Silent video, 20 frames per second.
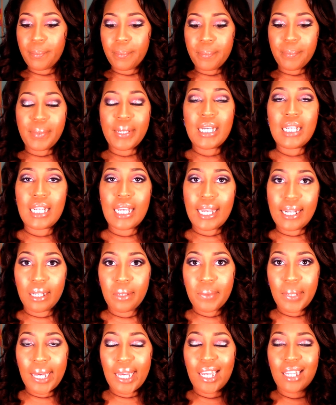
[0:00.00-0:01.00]
But
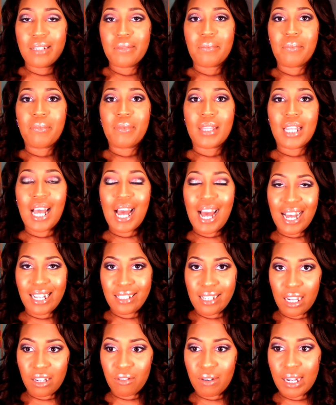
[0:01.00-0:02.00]
anyway, I
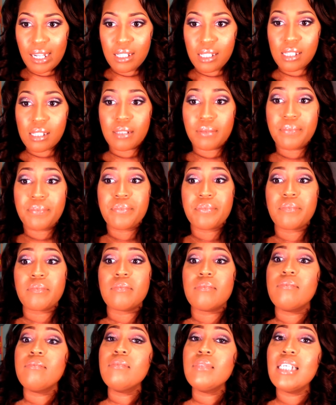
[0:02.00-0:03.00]
digress.
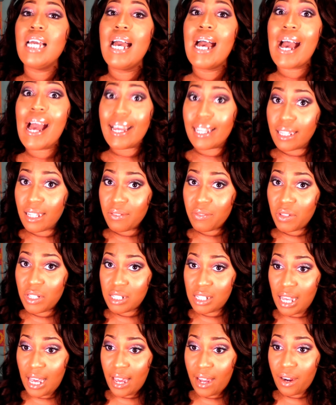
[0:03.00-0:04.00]
I love this
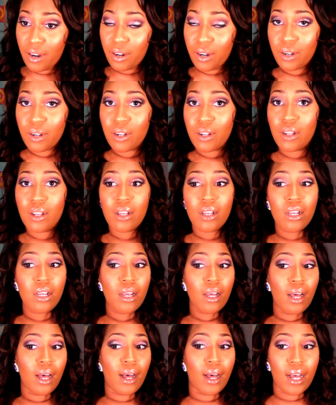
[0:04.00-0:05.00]
hair.
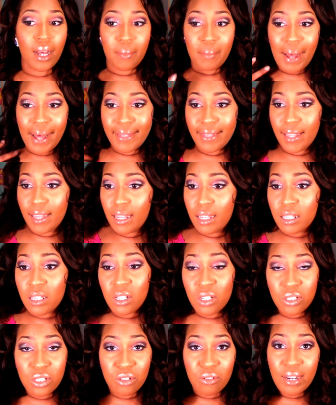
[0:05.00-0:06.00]
I think it
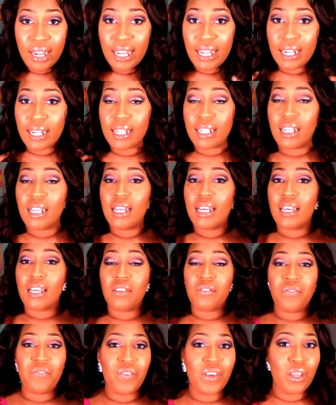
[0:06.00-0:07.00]
looks great.
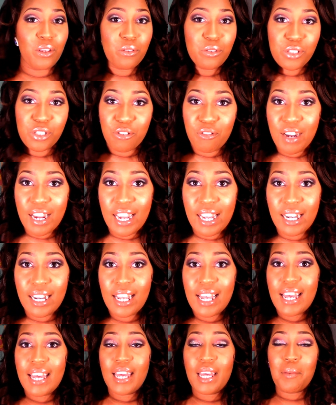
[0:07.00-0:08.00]
It feels great.
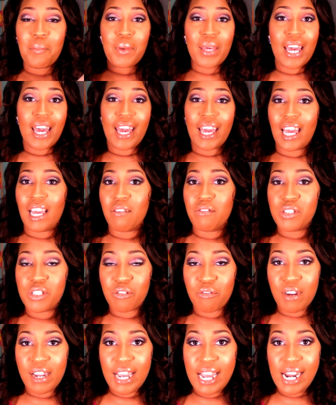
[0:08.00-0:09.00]
It behaves
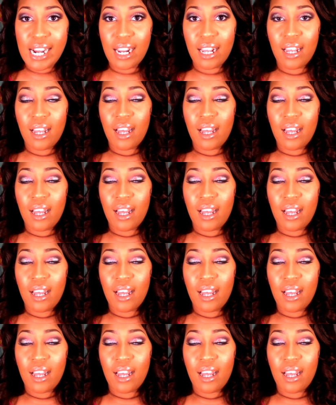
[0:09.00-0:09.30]
great.